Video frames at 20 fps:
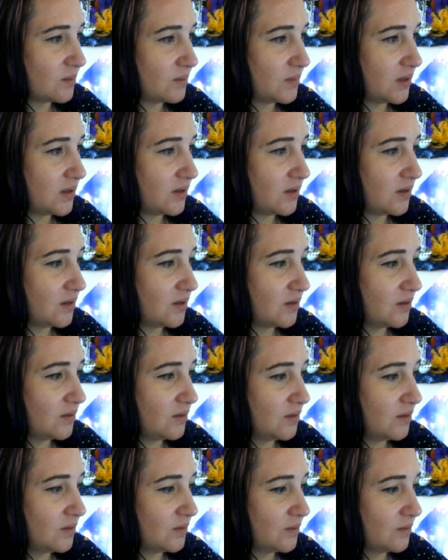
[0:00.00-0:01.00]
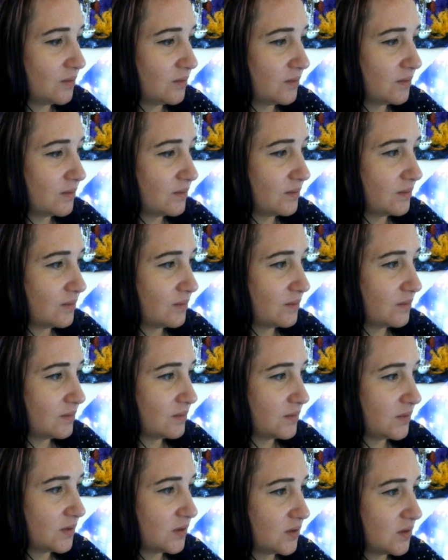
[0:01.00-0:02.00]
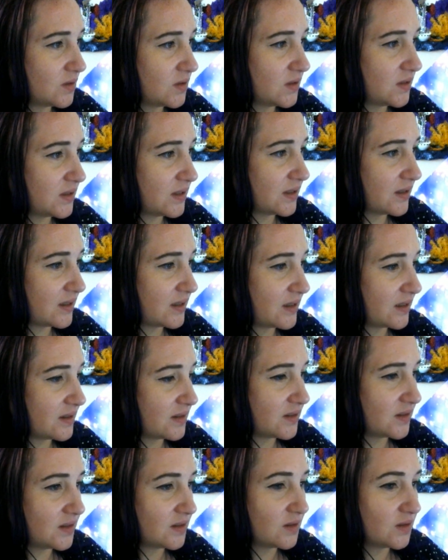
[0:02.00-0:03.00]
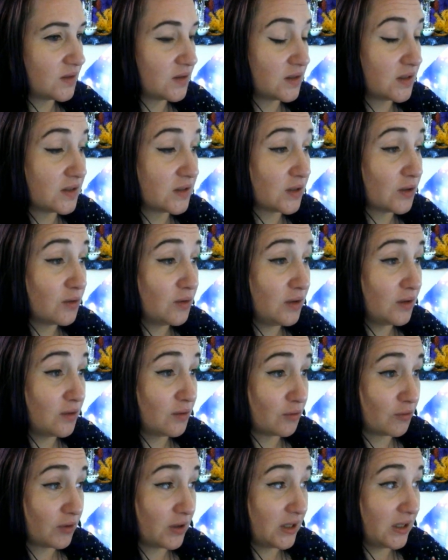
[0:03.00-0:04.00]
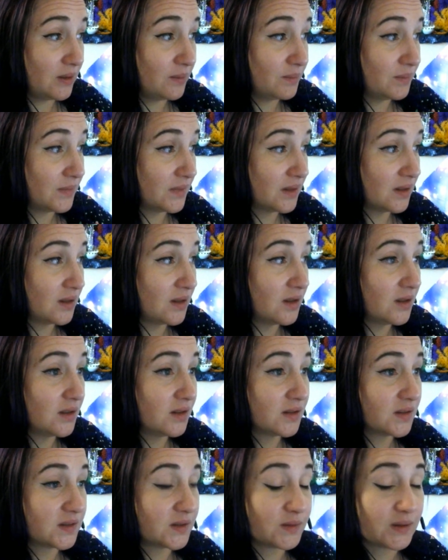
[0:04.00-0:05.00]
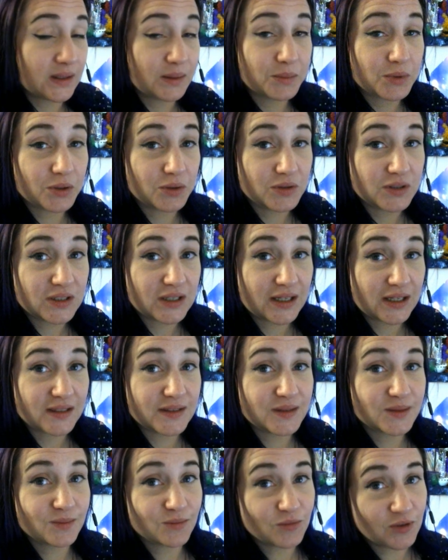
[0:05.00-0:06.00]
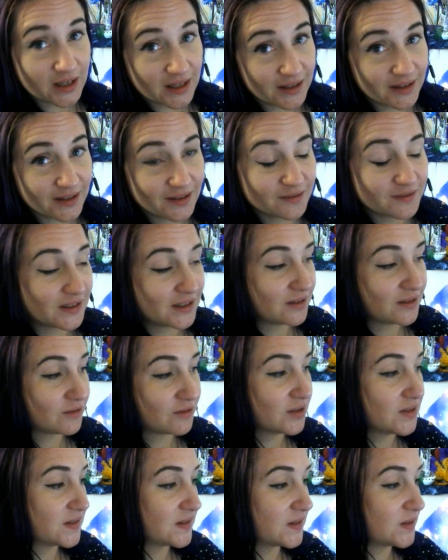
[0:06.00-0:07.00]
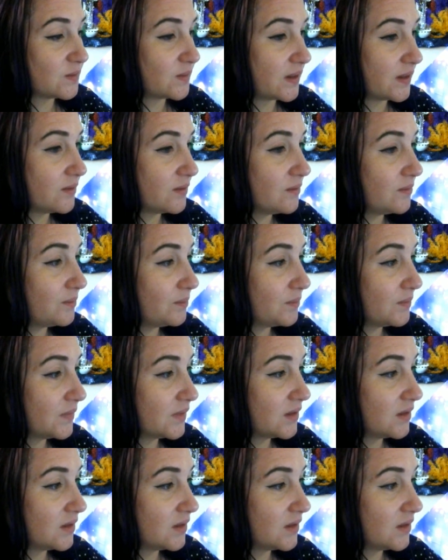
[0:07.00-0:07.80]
to the menu just like that. So there's only 3, so I'm going to add some regular favourites as well